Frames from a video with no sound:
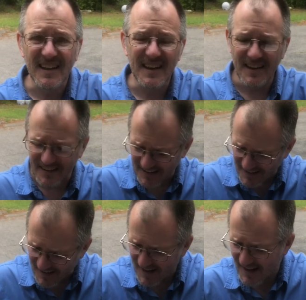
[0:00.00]
it out.
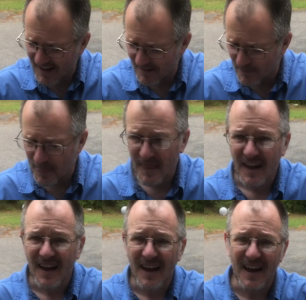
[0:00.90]
Yeah,
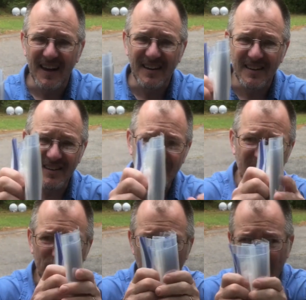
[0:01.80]
I could
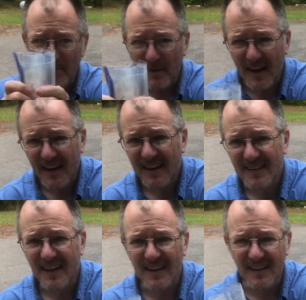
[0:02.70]
just put the baggie
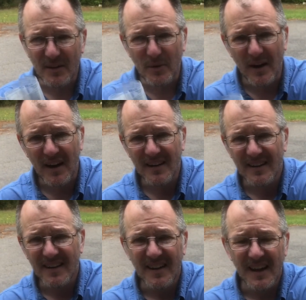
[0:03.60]
down in the
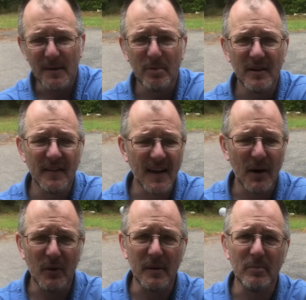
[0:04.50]
water and put it in
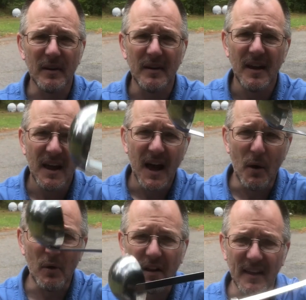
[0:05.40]
that way, but
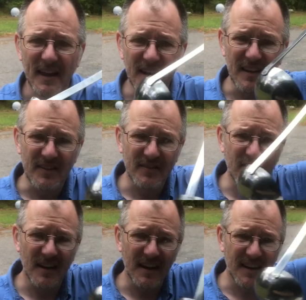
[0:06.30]
I want to ladle it so
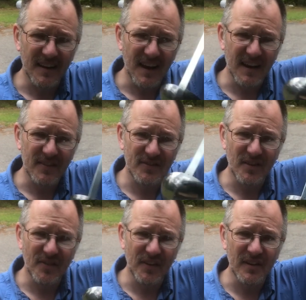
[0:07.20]
that I can kind of
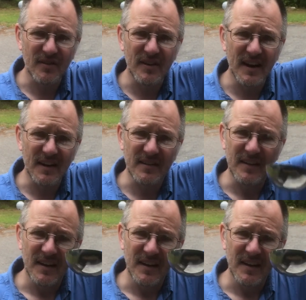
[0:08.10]
stir things around